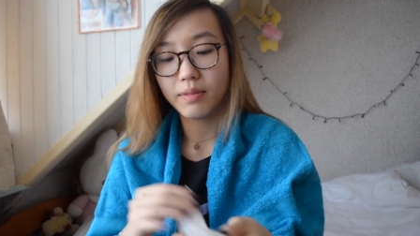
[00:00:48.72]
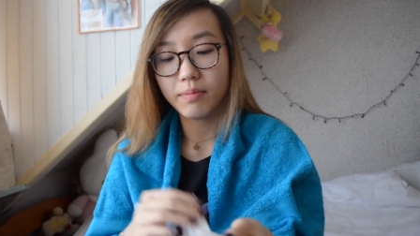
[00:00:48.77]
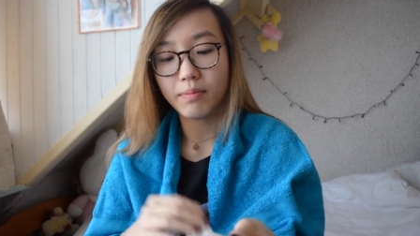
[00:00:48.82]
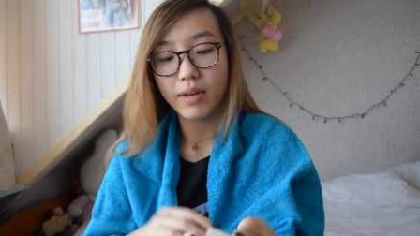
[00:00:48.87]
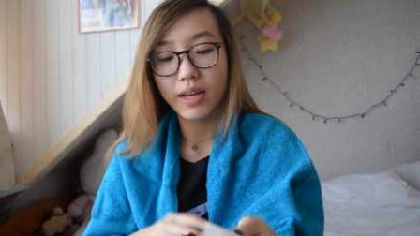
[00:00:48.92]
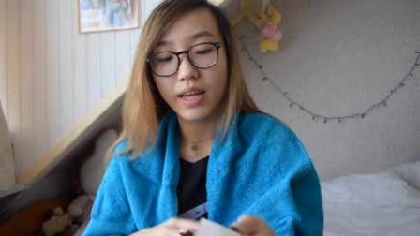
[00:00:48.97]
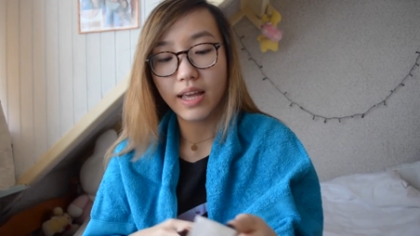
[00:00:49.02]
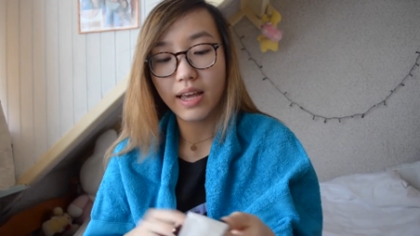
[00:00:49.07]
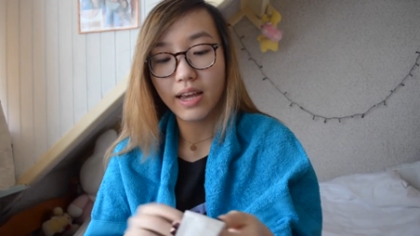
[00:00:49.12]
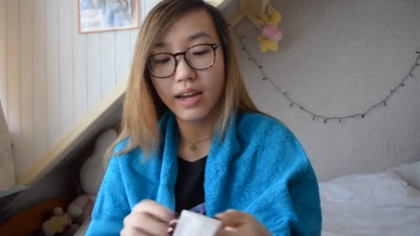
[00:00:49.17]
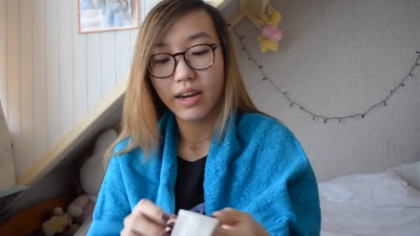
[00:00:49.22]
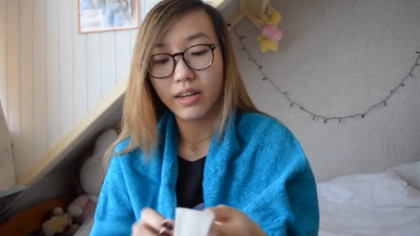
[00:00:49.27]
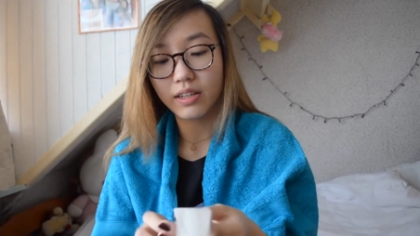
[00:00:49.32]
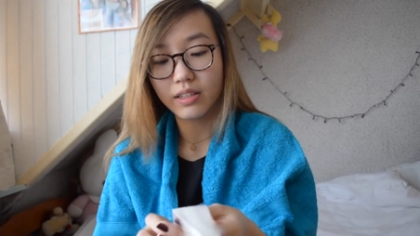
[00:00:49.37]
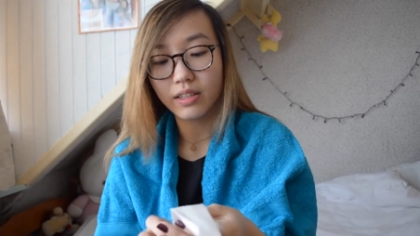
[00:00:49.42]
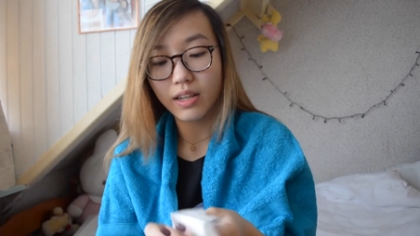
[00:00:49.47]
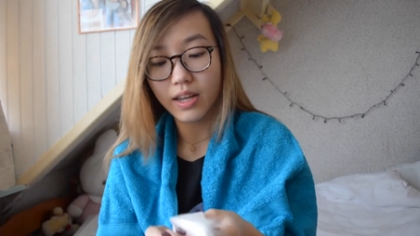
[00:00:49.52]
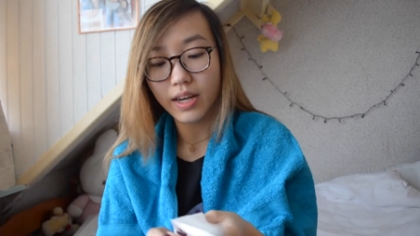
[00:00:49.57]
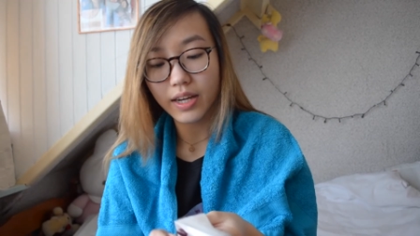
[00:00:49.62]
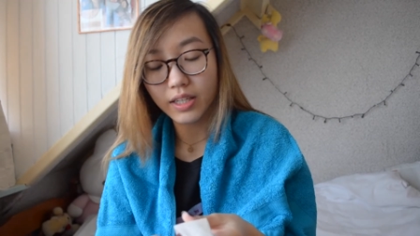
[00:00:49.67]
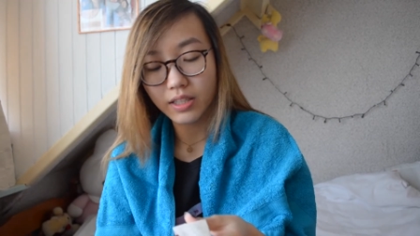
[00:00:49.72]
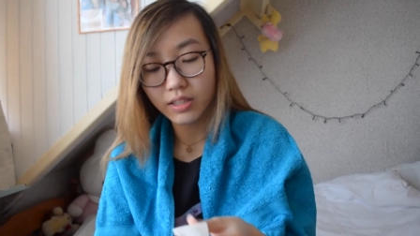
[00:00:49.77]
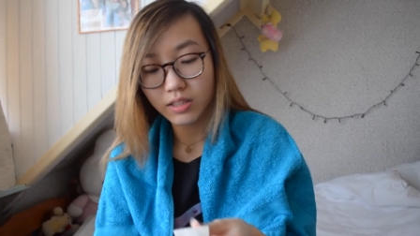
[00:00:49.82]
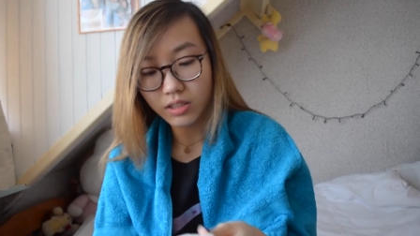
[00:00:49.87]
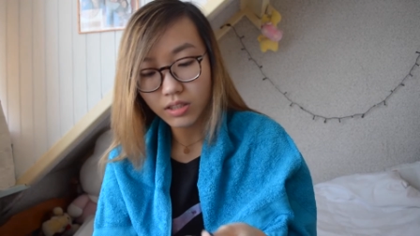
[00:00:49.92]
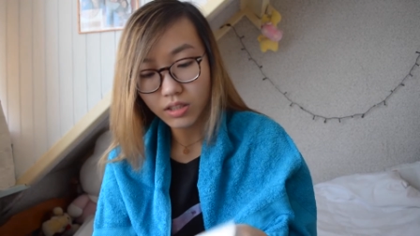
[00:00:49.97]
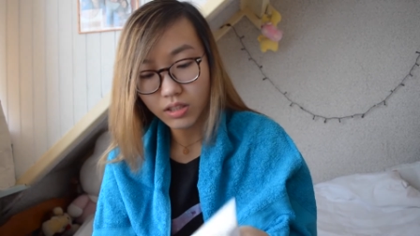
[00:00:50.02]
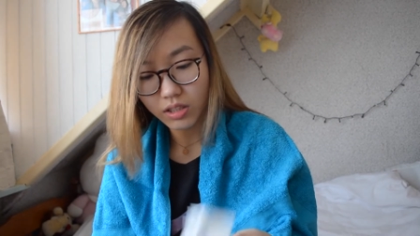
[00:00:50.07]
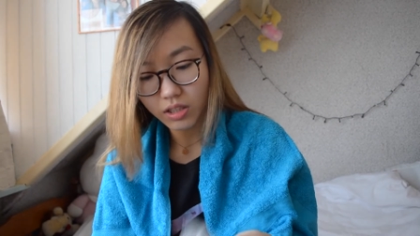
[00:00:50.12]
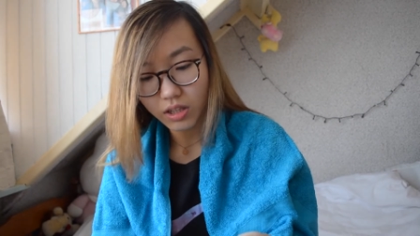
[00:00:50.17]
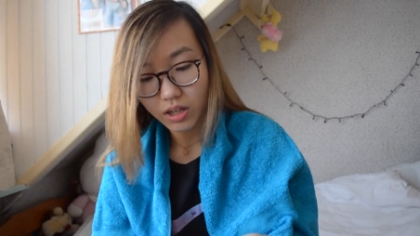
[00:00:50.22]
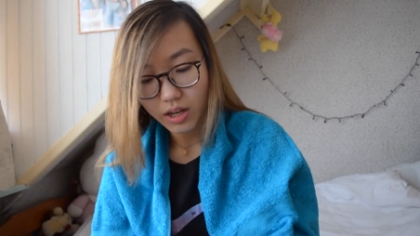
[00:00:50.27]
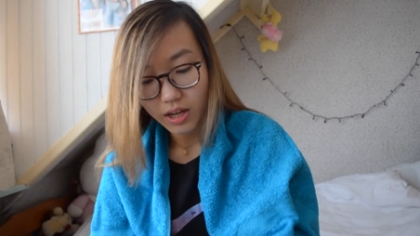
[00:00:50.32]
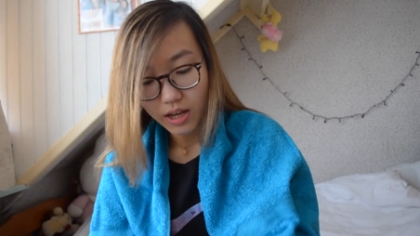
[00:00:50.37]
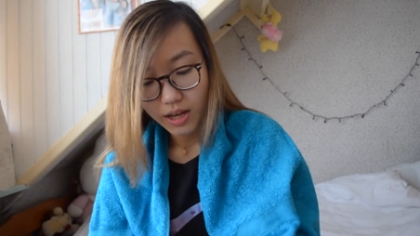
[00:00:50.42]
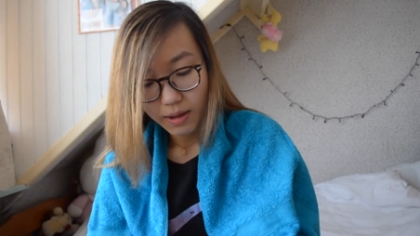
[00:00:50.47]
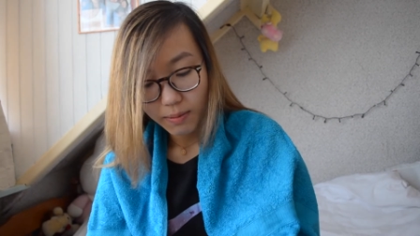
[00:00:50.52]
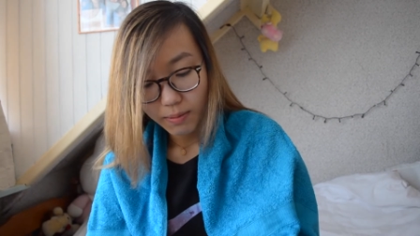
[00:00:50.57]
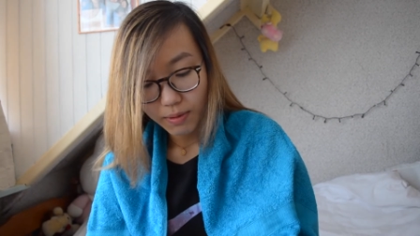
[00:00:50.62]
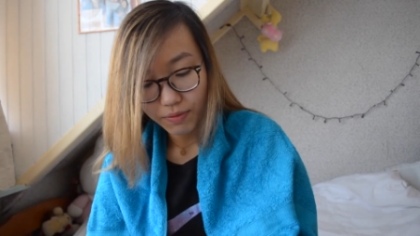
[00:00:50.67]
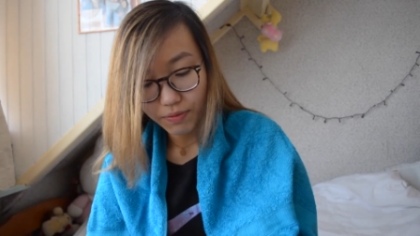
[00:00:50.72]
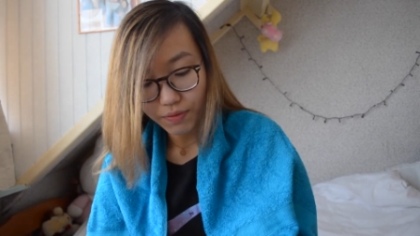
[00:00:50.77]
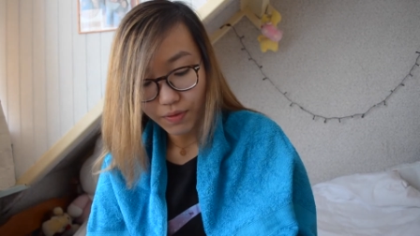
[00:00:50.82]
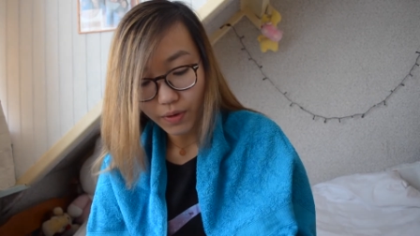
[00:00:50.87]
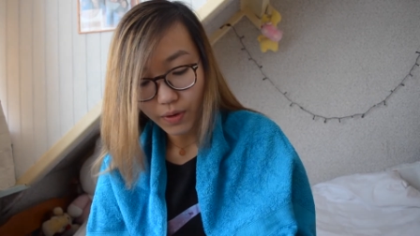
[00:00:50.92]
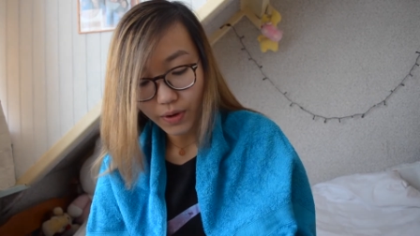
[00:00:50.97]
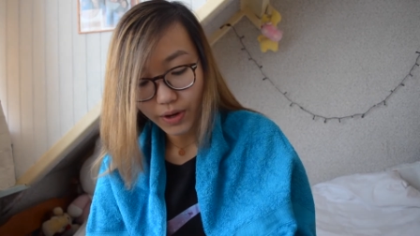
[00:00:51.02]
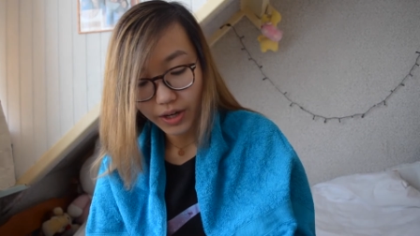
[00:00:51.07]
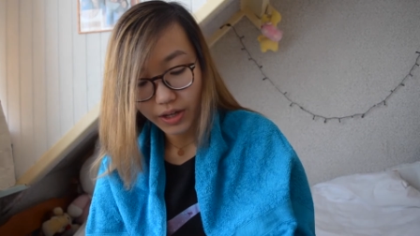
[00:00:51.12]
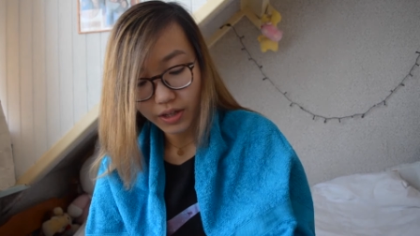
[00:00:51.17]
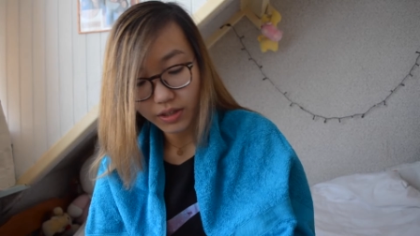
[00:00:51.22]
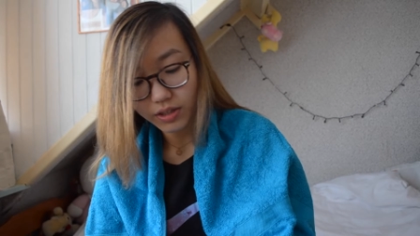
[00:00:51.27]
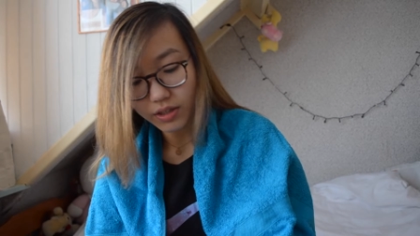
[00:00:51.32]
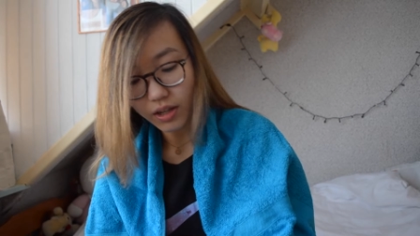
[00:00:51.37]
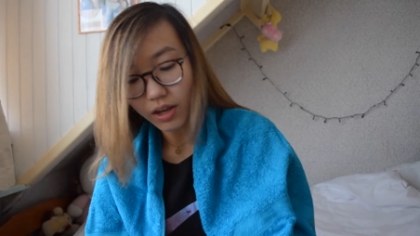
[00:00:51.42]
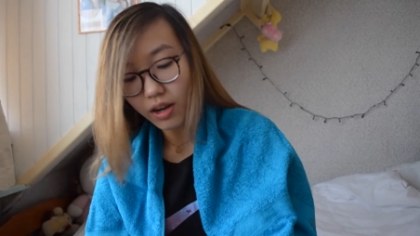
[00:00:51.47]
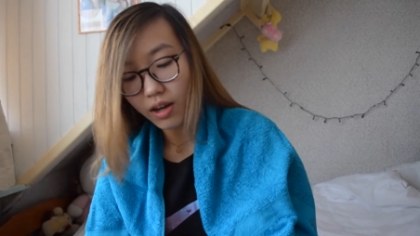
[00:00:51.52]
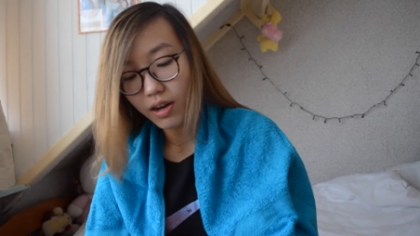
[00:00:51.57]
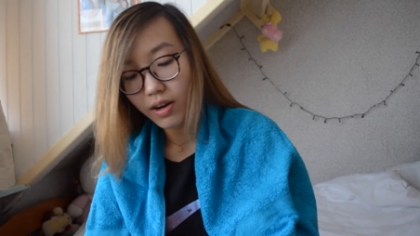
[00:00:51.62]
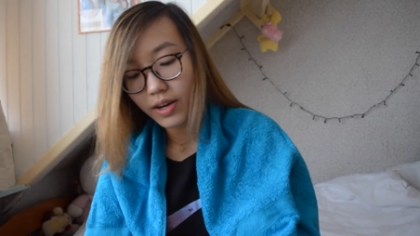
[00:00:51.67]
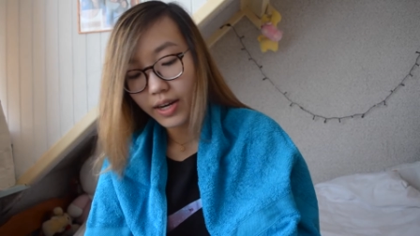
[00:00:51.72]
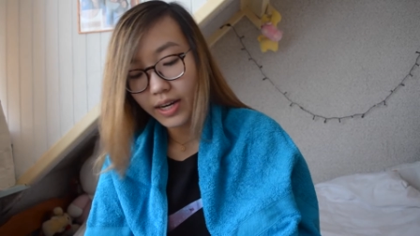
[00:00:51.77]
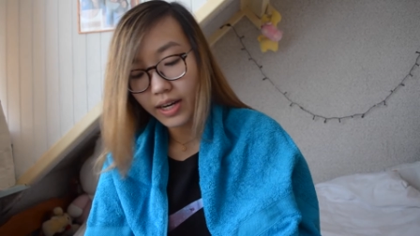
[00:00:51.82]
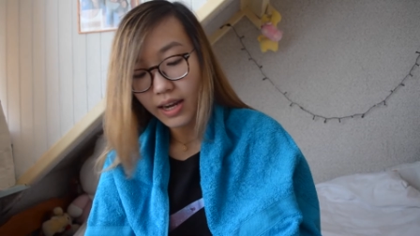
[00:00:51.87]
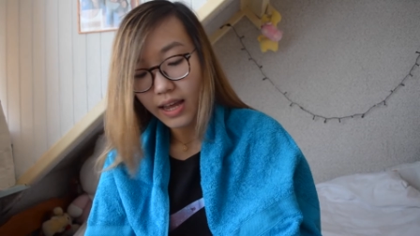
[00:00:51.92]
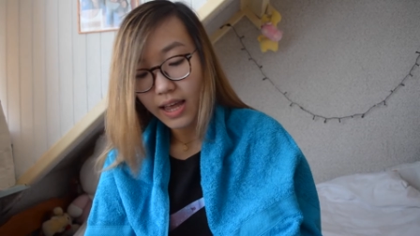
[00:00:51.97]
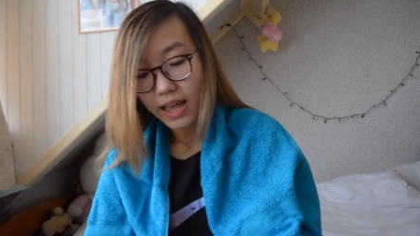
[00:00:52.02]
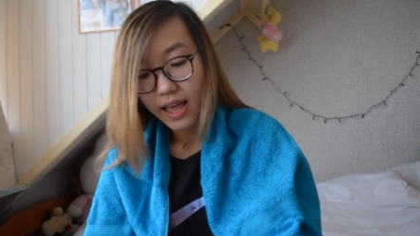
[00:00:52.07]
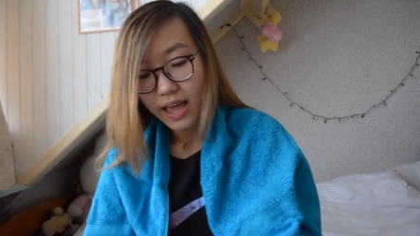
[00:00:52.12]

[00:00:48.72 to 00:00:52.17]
my hair lightened before in a salon,